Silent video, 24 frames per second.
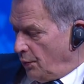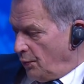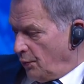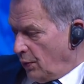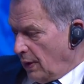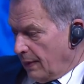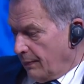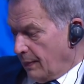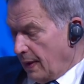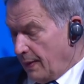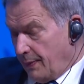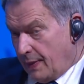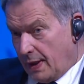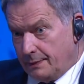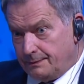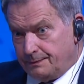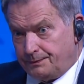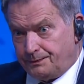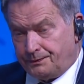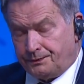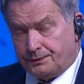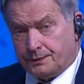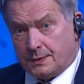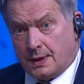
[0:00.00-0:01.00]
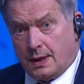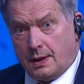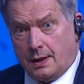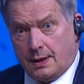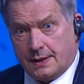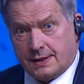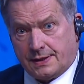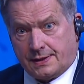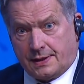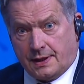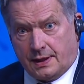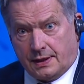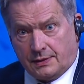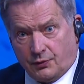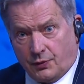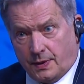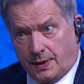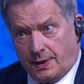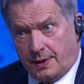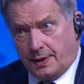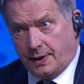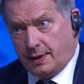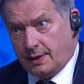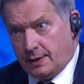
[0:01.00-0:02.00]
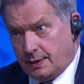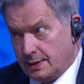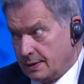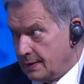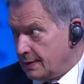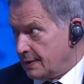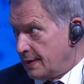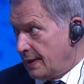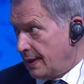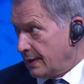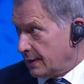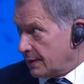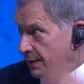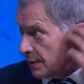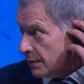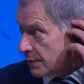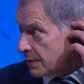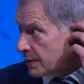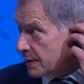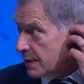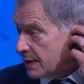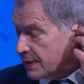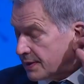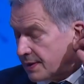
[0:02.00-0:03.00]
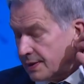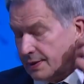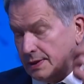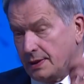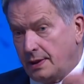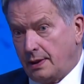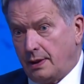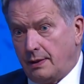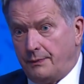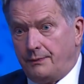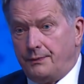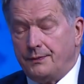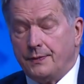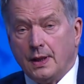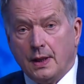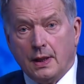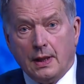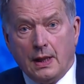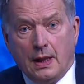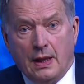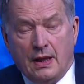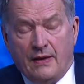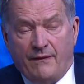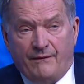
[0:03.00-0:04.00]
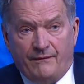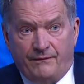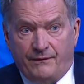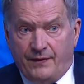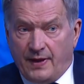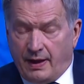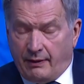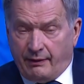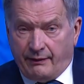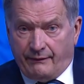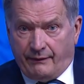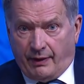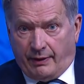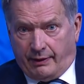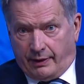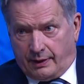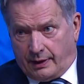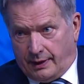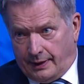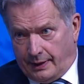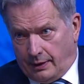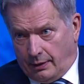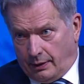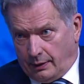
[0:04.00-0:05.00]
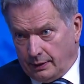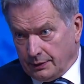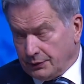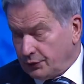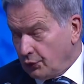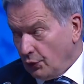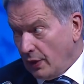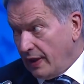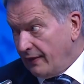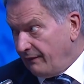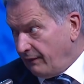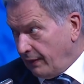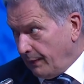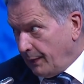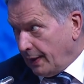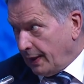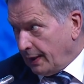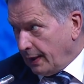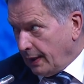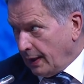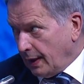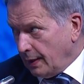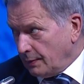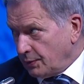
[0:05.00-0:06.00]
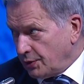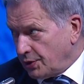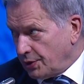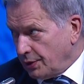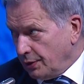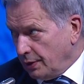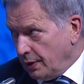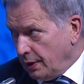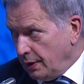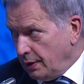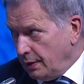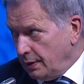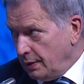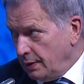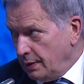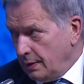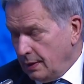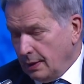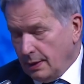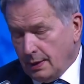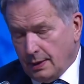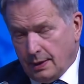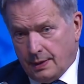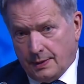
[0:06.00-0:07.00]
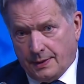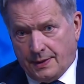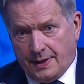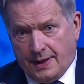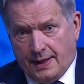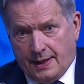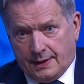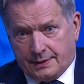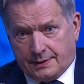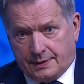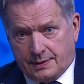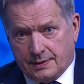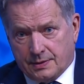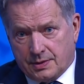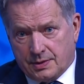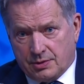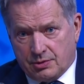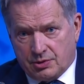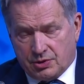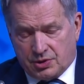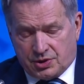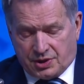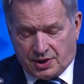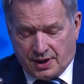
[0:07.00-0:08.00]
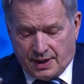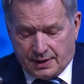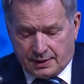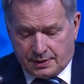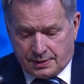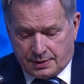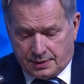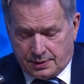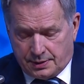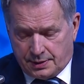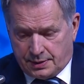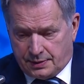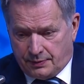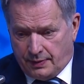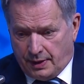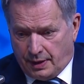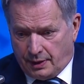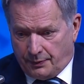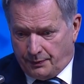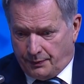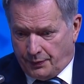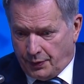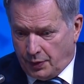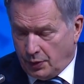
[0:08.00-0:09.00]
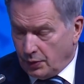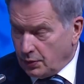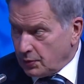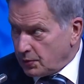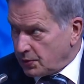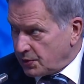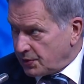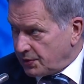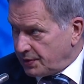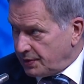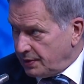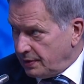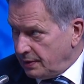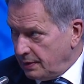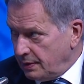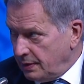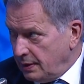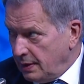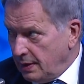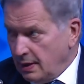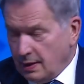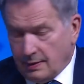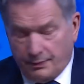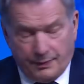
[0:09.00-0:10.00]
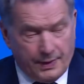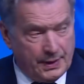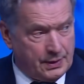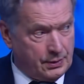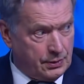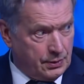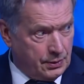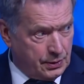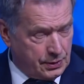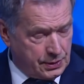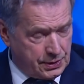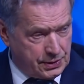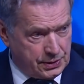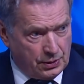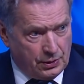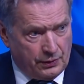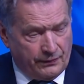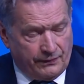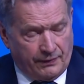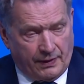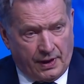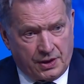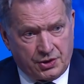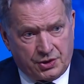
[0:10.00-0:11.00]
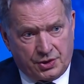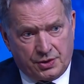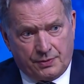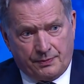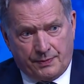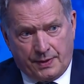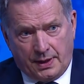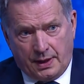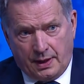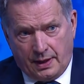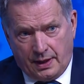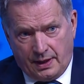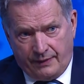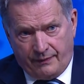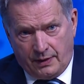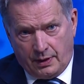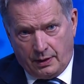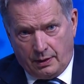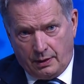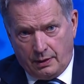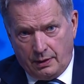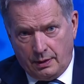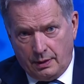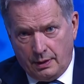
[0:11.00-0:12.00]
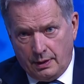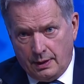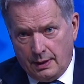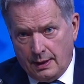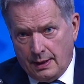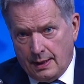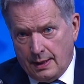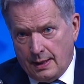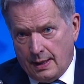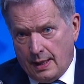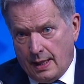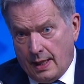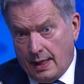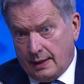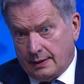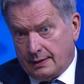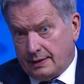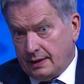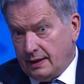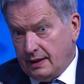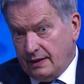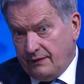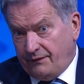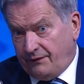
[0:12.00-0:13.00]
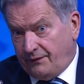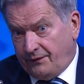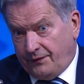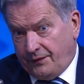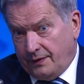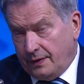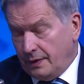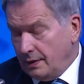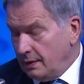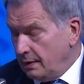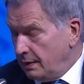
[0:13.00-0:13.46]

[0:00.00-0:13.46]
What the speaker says: Well, maybe I'll start with the sanctions. It's very, very clear to everybody, I'm sure, that sanctions were imposed because of Russian behavior, and if